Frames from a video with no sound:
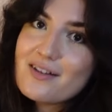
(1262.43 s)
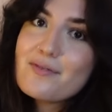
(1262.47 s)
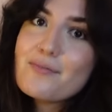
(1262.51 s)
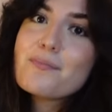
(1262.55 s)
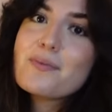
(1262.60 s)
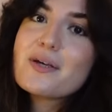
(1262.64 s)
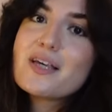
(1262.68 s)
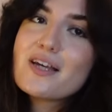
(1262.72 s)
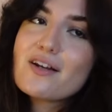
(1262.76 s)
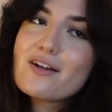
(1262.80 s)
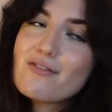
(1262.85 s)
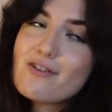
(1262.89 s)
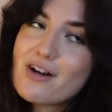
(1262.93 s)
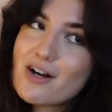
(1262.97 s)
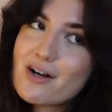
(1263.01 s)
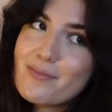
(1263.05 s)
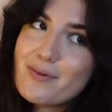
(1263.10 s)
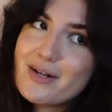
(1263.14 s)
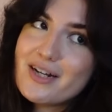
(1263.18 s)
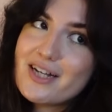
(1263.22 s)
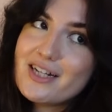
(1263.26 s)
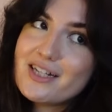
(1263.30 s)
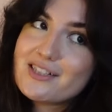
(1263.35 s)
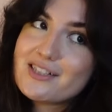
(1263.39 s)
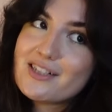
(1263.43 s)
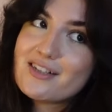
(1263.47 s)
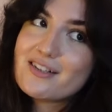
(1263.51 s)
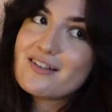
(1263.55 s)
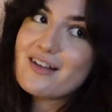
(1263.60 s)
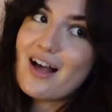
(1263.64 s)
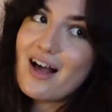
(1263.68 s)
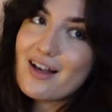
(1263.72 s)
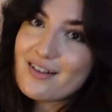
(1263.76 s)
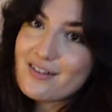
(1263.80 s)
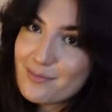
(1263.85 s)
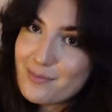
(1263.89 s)
beginner recommendations
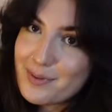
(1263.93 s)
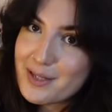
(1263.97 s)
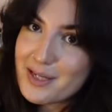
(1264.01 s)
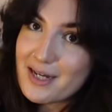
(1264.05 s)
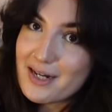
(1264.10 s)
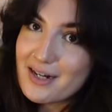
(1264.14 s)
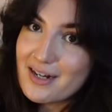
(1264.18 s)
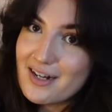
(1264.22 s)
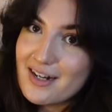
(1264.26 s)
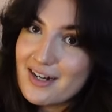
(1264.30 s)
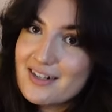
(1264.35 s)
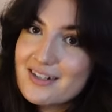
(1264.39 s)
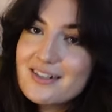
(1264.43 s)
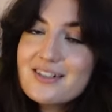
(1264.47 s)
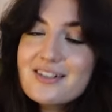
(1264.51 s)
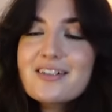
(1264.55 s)
as a beginner,